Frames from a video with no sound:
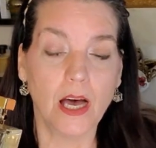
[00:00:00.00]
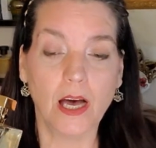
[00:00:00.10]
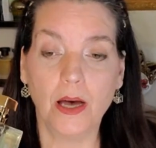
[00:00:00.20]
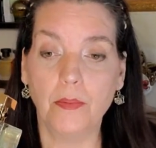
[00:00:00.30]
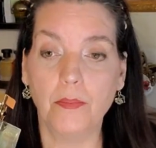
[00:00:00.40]

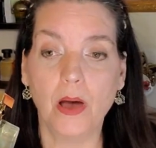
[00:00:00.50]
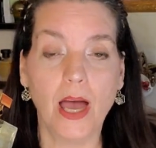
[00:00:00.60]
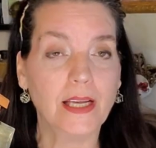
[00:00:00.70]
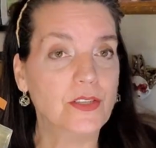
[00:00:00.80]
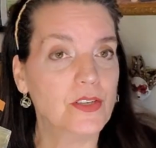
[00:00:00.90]
um,
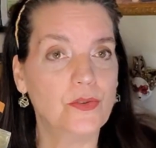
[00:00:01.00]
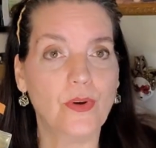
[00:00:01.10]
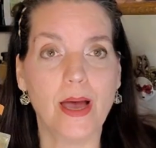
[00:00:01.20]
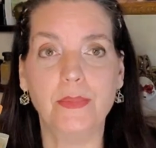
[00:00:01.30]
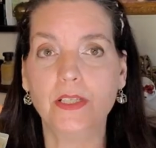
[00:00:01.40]
I can just
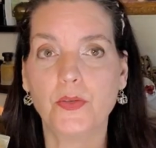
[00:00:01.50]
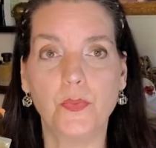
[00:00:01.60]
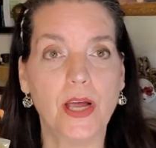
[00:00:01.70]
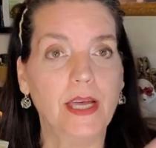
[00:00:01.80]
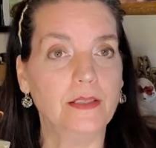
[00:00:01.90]
grab it,
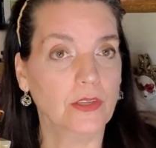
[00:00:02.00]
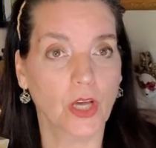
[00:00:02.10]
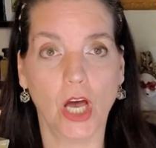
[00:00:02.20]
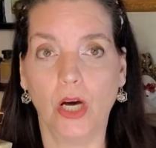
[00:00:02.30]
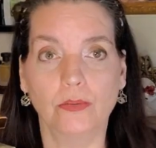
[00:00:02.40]
spray it,
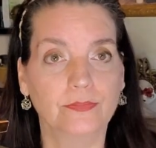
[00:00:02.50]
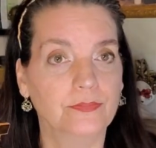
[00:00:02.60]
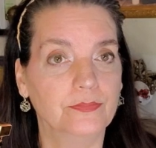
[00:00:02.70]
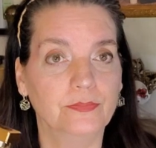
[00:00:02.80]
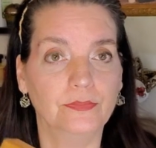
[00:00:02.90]
and go.
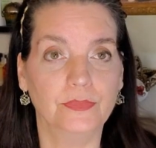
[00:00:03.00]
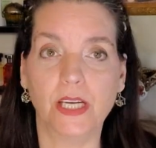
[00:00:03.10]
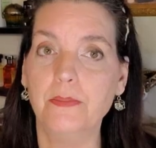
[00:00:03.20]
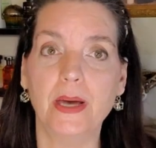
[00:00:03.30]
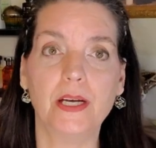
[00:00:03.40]

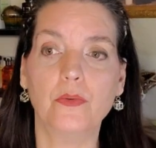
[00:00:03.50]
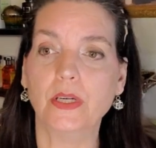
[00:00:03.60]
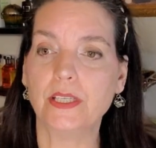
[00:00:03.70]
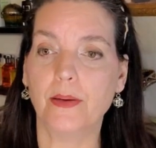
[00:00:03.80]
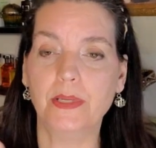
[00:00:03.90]
Doesn't matter
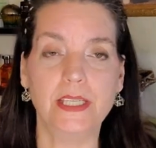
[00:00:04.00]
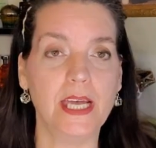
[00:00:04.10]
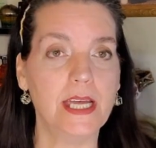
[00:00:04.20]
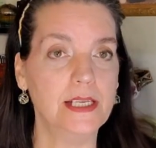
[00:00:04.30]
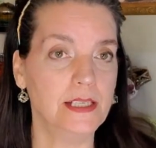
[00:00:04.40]
what time of
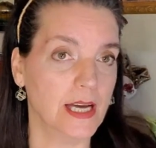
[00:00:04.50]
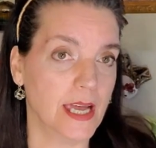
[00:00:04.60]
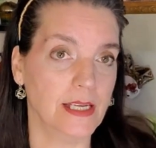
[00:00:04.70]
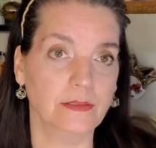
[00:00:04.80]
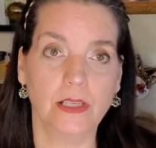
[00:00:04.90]
day,
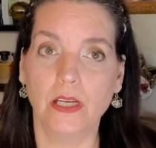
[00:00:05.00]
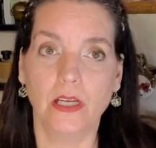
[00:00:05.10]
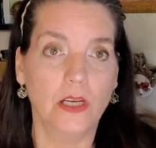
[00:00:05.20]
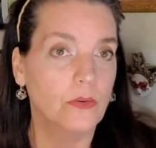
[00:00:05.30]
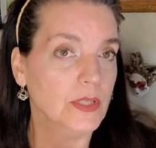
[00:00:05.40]
night,
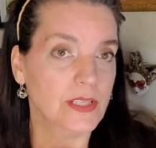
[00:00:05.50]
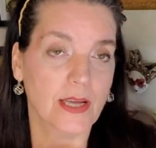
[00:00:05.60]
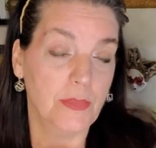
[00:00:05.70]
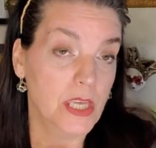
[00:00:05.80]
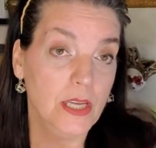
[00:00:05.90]
what
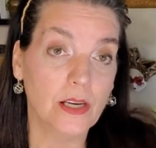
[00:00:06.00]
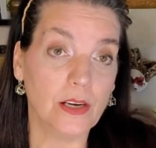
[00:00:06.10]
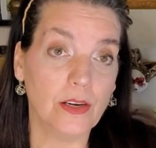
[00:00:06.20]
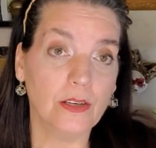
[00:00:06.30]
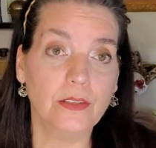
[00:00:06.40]
time of
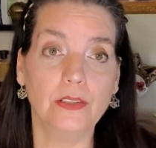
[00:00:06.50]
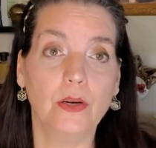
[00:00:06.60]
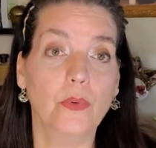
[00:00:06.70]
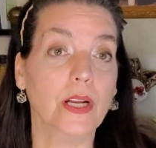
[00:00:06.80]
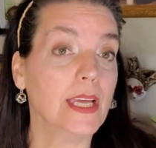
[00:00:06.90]
year,
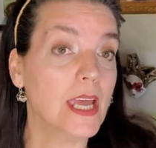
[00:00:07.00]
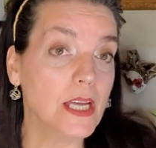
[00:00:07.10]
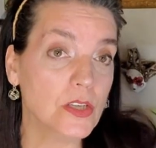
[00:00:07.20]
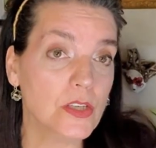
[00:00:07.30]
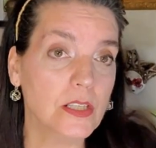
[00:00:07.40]
what
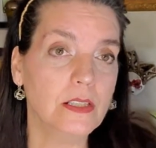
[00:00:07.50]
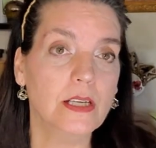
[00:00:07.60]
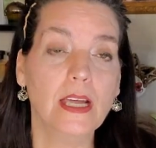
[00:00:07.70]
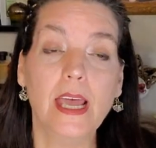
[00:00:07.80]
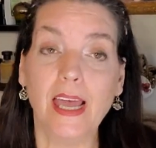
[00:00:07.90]
occasion.
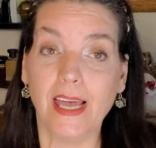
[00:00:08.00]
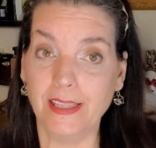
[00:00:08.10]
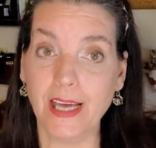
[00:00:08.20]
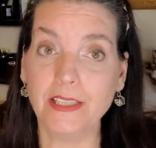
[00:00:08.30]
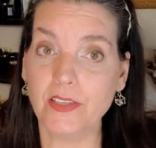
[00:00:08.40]

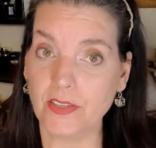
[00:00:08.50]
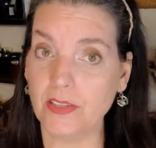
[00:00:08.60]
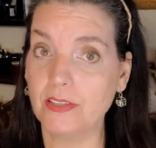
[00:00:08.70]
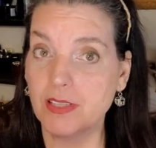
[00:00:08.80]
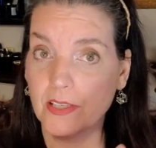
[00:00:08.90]
And that's
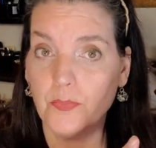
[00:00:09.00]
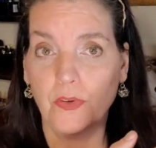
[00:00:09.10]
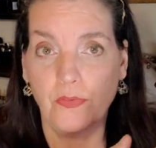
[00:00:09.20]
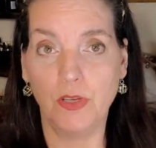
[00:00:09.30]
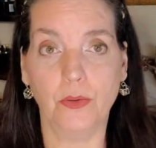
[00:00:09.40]
this
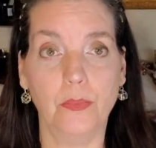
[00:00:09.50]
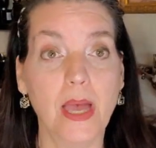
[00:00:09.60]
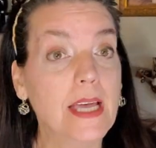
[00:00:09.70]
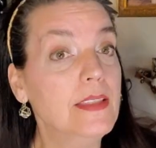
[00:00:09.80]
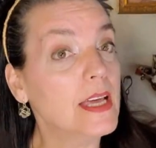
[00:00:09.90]
perfume.
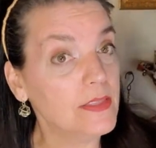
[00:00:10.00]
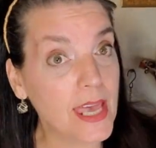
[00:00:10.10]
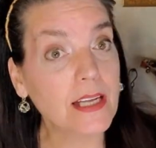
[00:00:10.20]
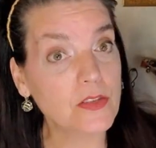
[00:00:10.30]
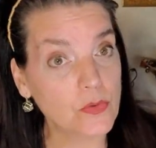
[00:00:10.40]
And
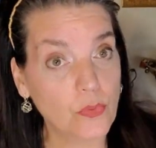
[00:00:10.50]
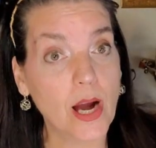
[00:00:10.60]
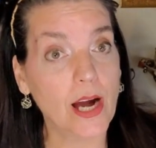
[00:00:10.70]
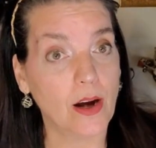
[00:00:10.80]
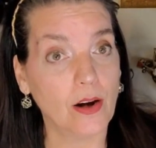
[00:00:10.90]
that's
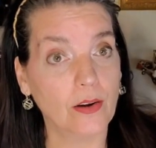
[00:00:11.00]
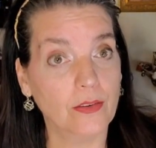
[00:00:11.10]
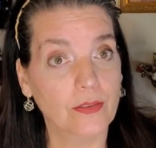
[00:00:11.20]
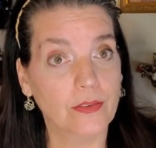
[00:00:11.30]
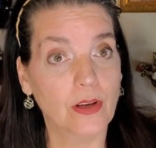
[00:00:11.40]
rare.
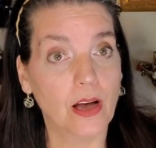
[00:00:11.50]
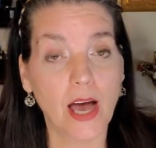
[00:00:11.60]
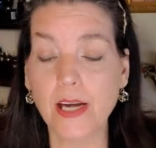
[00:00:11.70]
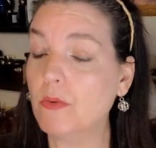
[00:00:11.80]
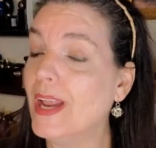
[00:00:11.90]

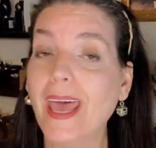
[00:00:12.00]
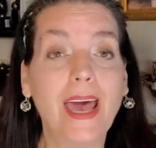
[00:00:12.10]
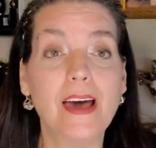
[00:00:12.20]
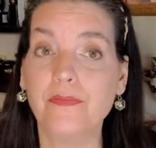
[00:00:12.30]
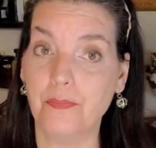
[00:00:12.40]
I don't
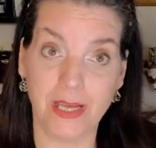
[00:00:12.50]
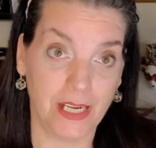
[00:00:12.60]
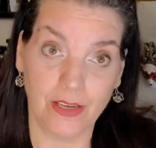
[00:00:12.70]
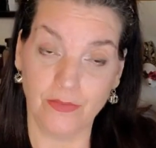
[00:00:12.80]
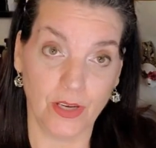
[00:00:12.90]
have
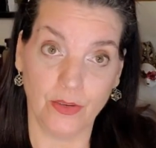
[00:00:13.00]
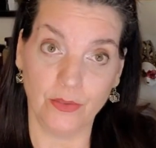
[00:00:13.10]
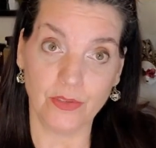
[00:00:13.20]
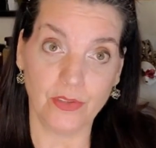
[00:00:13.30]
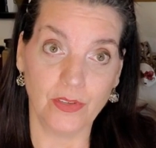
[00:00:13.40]
many of
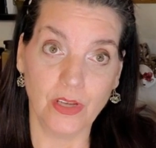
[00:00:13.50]
those.